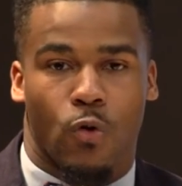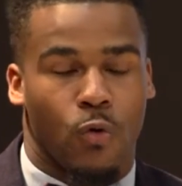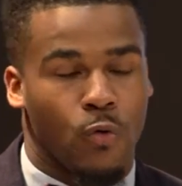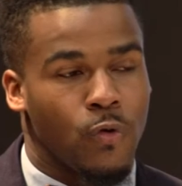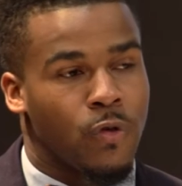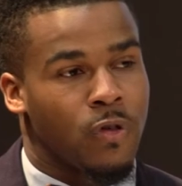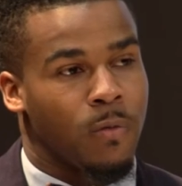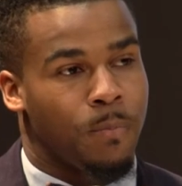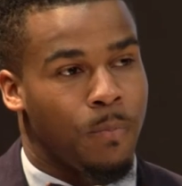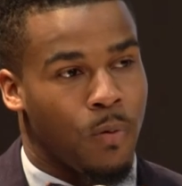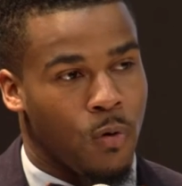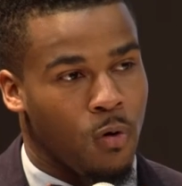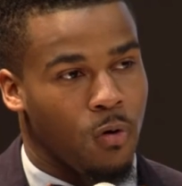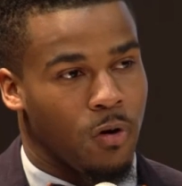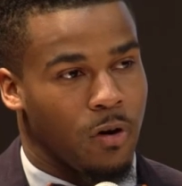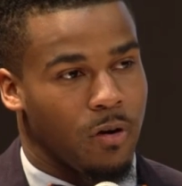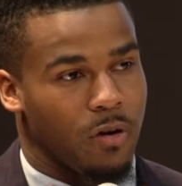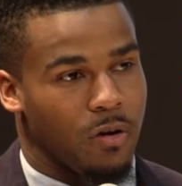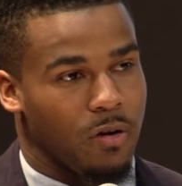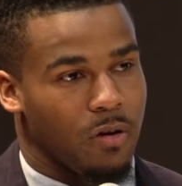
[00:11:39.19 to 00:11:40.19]
who
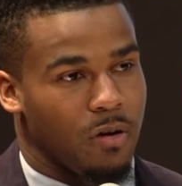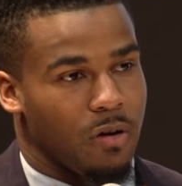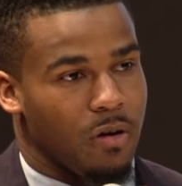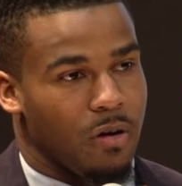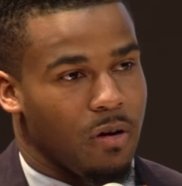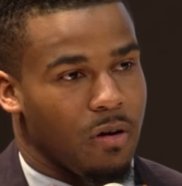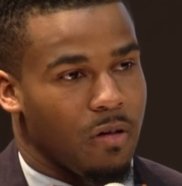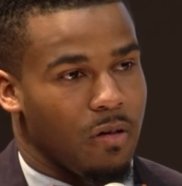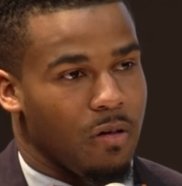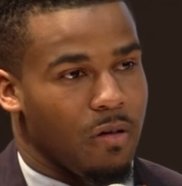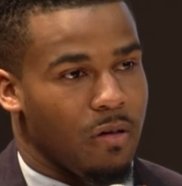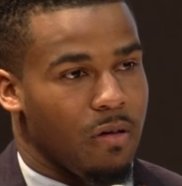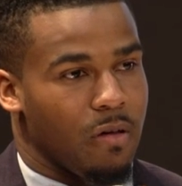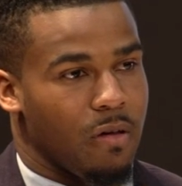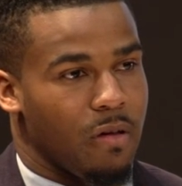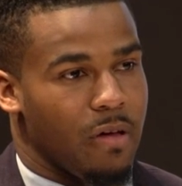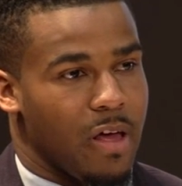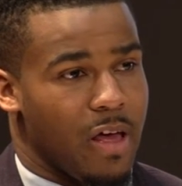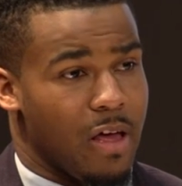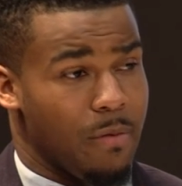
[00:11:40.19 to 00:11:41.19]
support
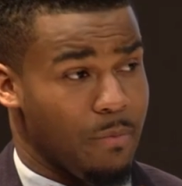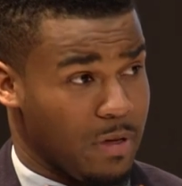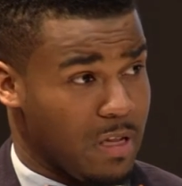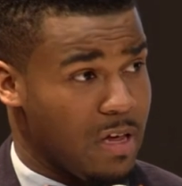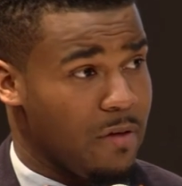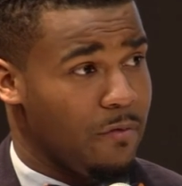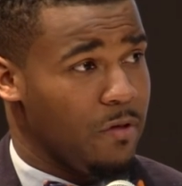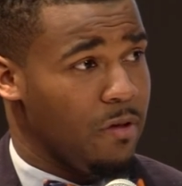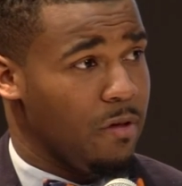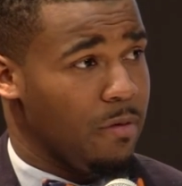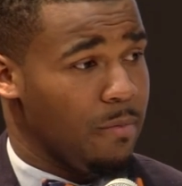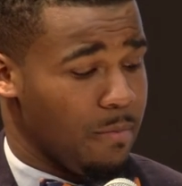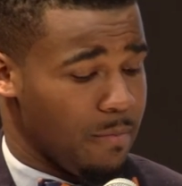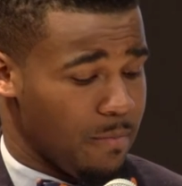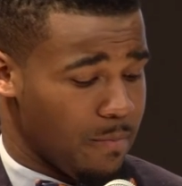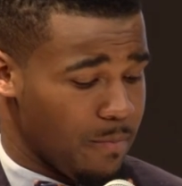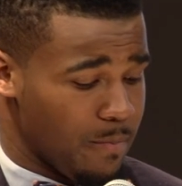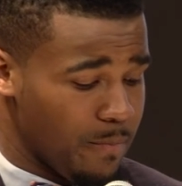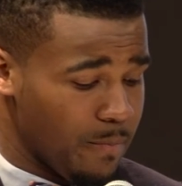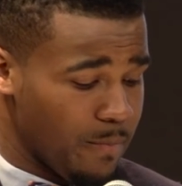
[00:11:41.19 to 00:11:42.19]
and believe in
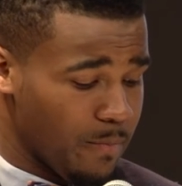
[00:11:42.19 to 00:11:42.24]
them.